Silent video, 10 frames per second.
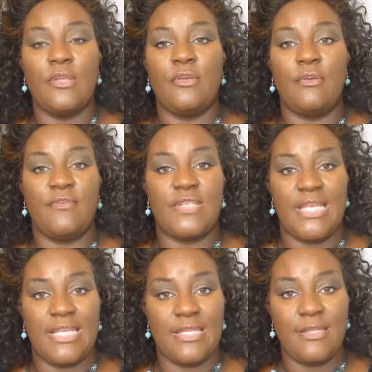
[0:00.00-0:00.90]
You have
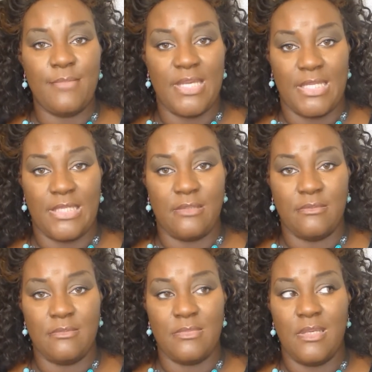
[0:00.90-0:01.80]
taken the money,
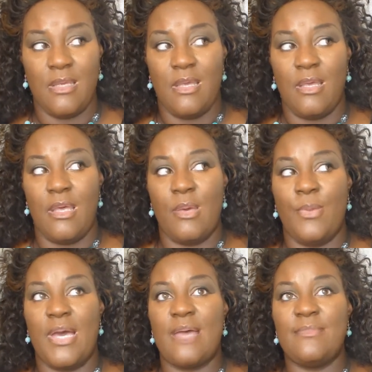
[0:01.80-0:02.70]

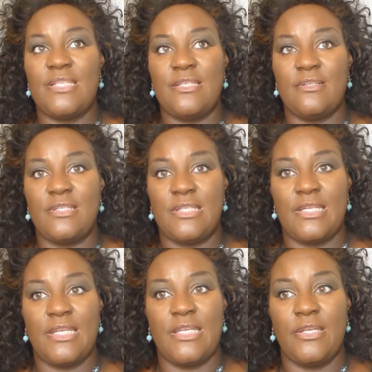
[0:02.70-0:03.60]
but I'm still
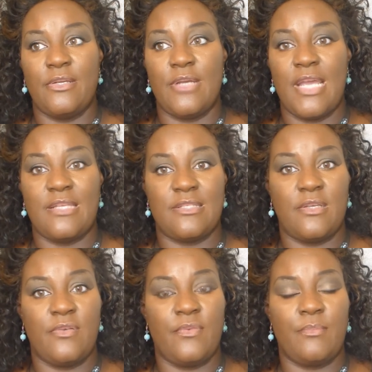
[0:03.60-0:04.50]
sitting here as
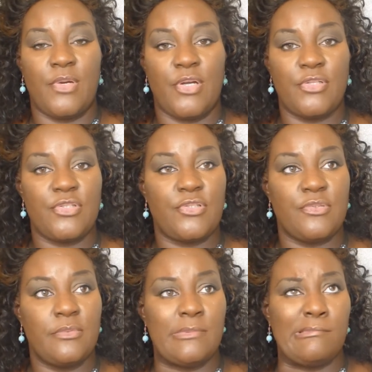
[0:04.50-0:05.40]
of
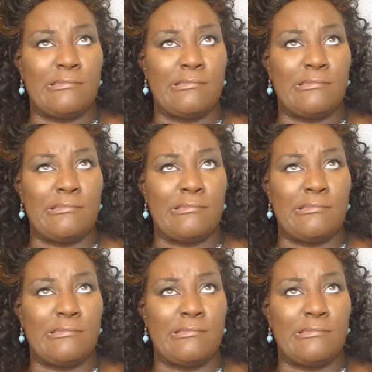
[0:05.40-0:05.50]
March,